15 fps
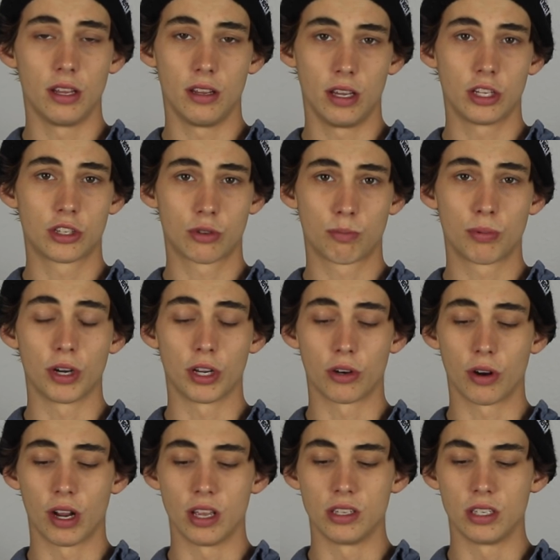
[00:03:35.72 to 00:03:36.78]
it's pretty
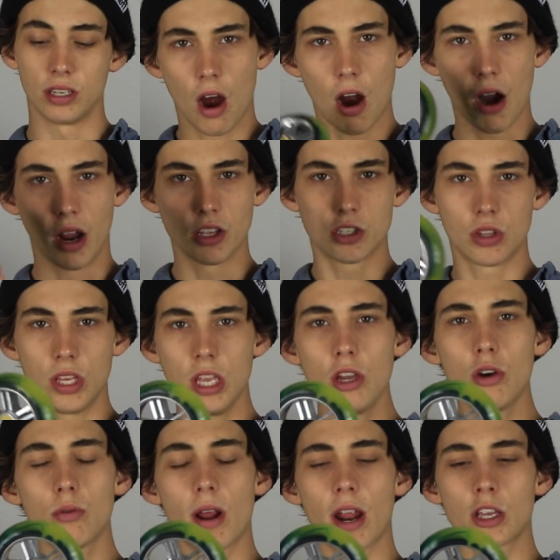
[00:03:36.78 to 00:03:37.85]
crazy. All right, so the
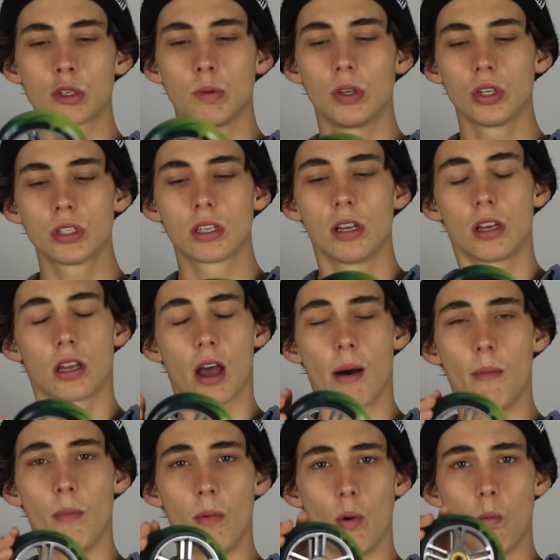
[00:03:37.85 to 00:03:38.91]
Eagle Radix wheels
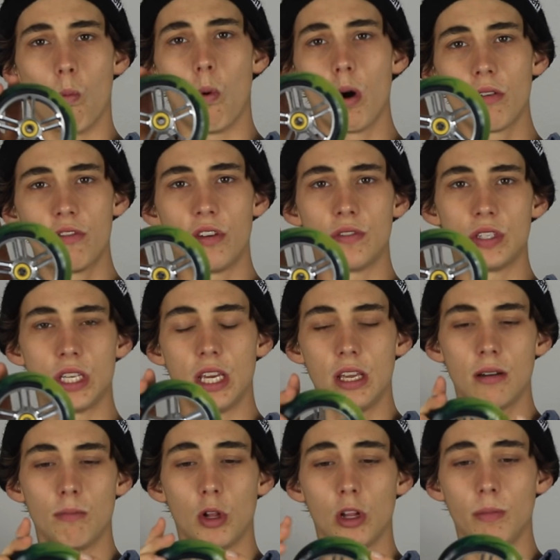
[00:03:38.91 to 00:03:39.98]
come
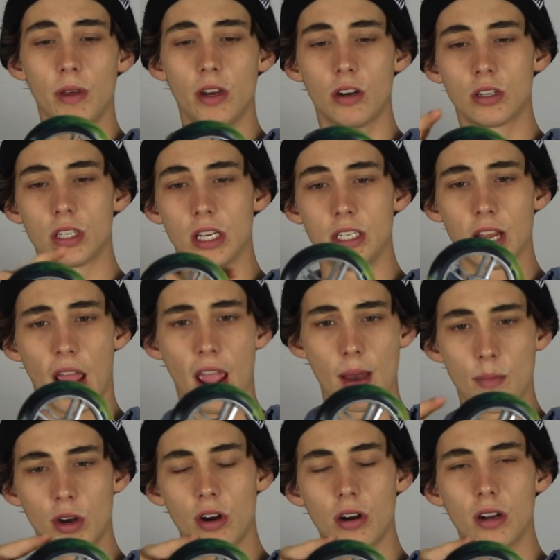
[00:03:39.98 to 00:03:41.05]
115 millimeters in
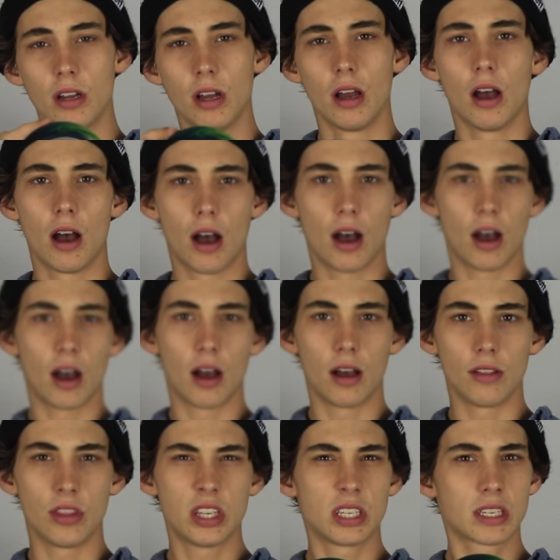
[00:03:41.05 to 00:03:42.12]
diameter.
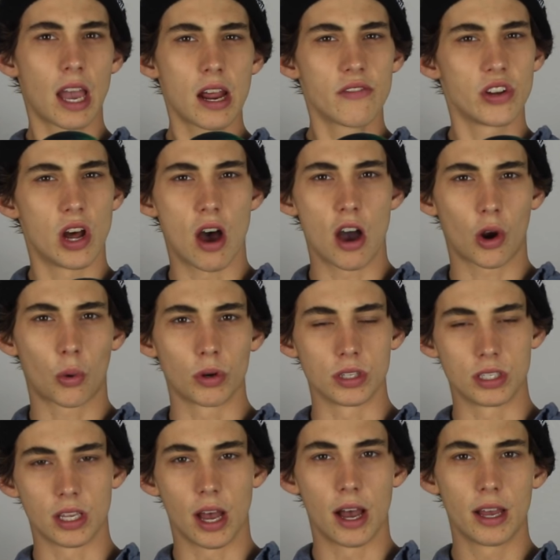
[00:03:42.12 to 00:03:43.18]
This is kind of an awkward
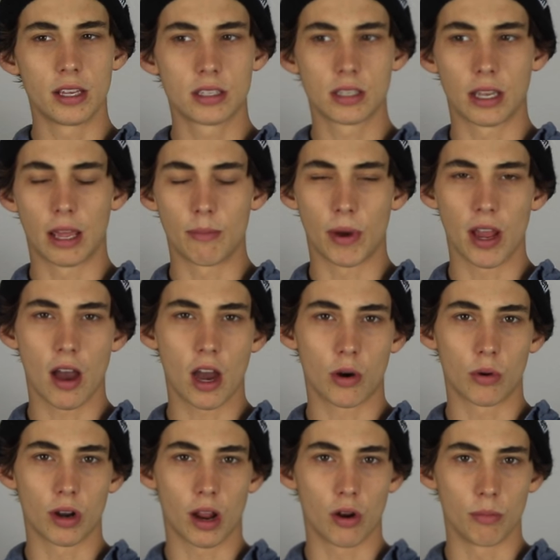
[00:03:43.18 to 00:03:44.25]
size, and by
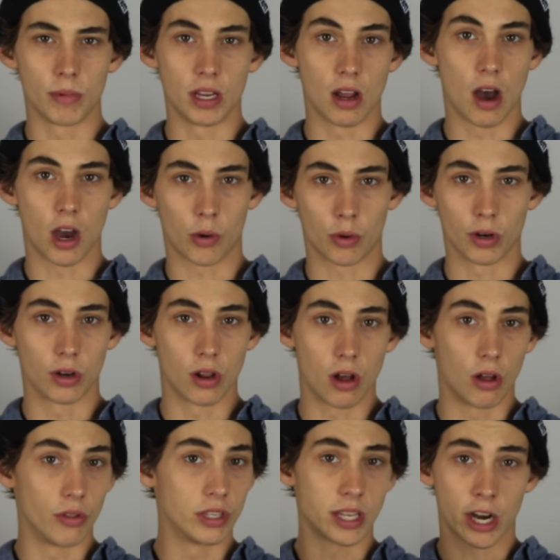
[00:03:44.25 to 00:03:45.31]
awkward I don't mean awkward at
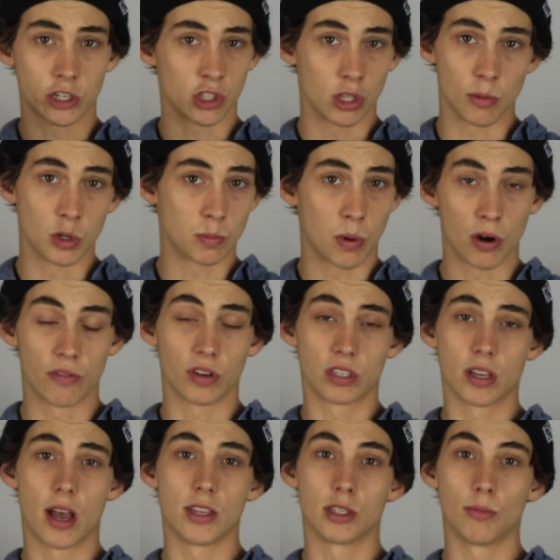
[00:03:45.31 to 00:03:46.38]
all. It's actually the most perfect
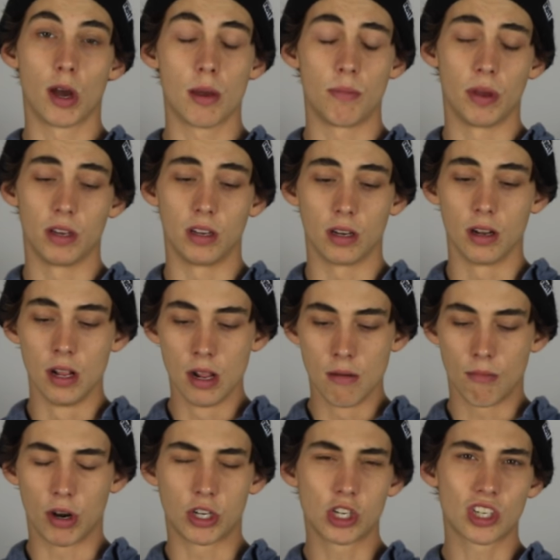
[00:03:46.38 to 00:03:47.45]
size in my opinion,
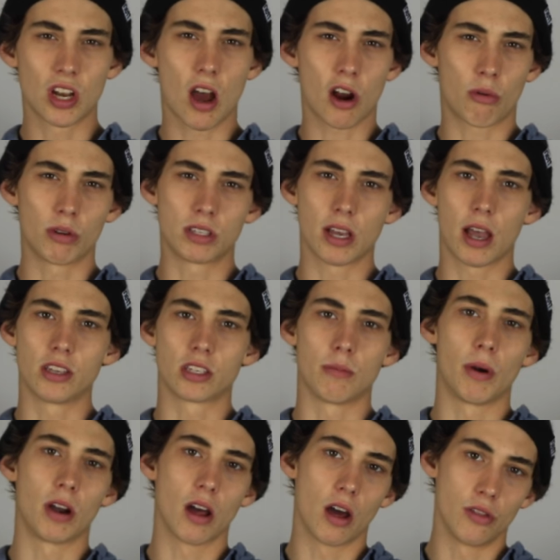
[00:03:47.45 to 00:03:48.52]
but it's just an awkward size
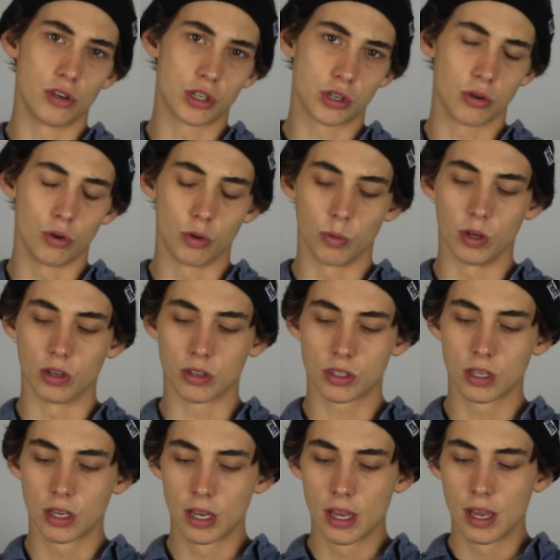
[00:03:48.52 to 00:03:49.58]
compared to other scooter wheels.